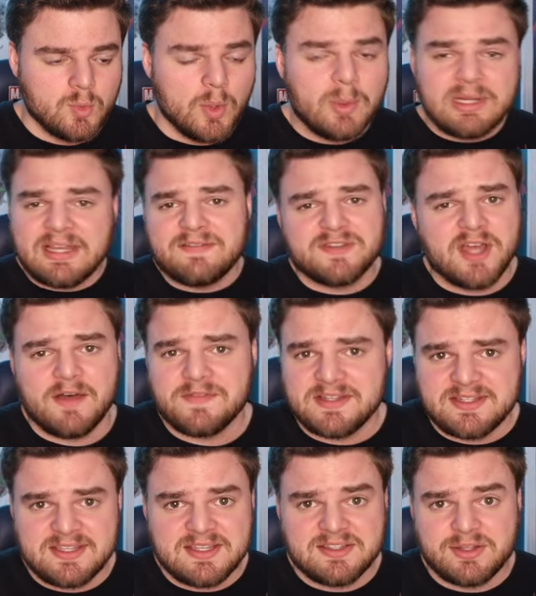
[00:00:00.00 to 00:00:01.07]
Where we left off in
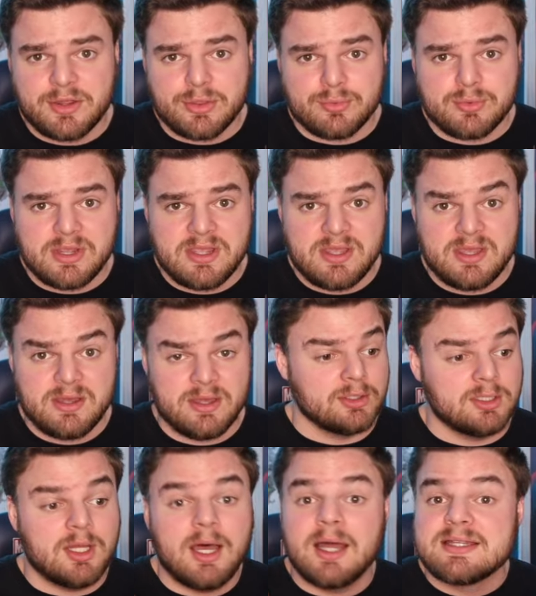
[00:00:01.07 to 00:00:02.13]
season three,
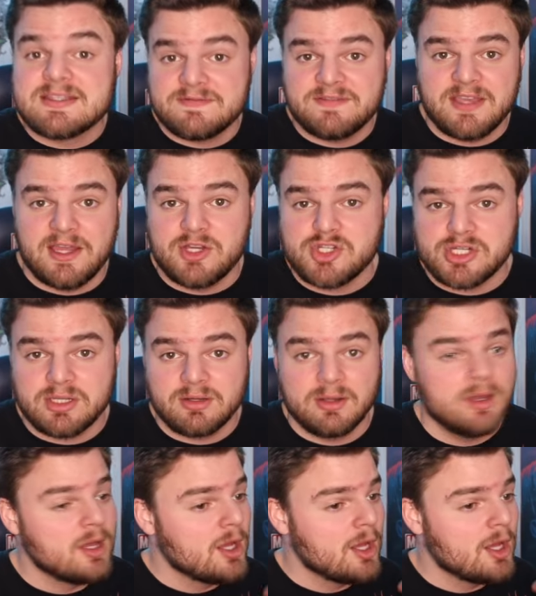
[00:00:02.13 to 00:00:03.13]
lots of tension.